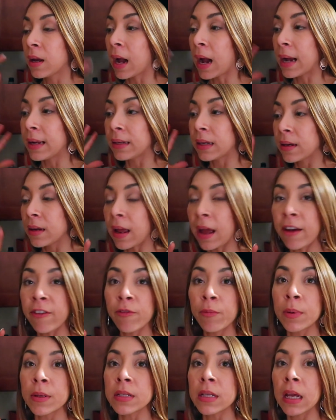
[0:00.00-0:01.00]
I didn't
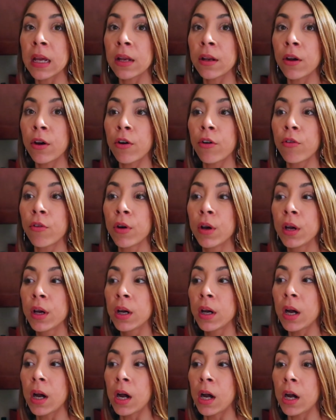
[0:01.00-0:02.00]
have potato.
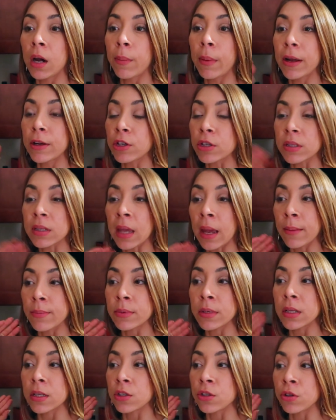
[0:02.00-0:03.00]
Um, I just
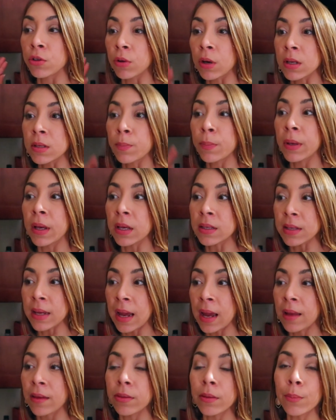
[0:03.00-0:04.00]
kept it to because I
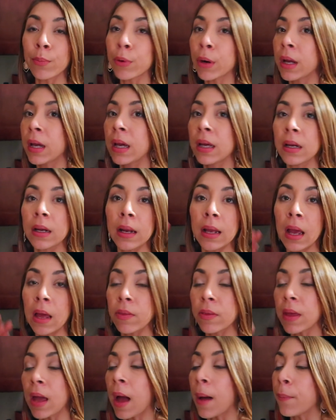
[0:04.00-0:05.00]
had the bread and I
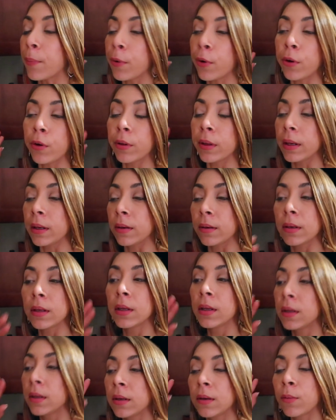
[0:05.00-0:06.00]
had the apple and
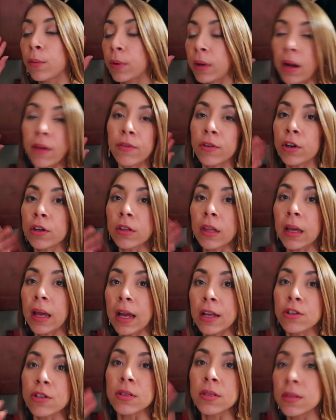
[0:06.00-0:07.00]
whatever. Like
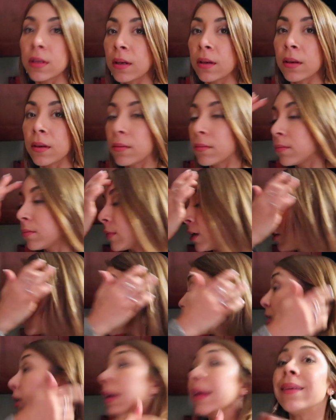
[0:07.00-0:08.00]
I just didn't, I
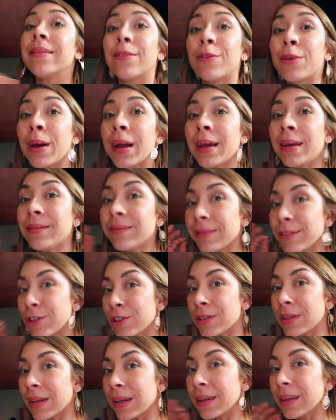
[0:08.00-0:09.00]
just didn't, okay? I
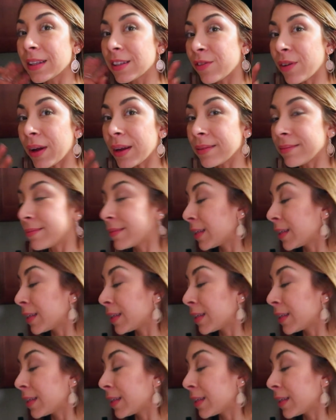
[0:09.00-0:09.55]
just didn't, it's fine.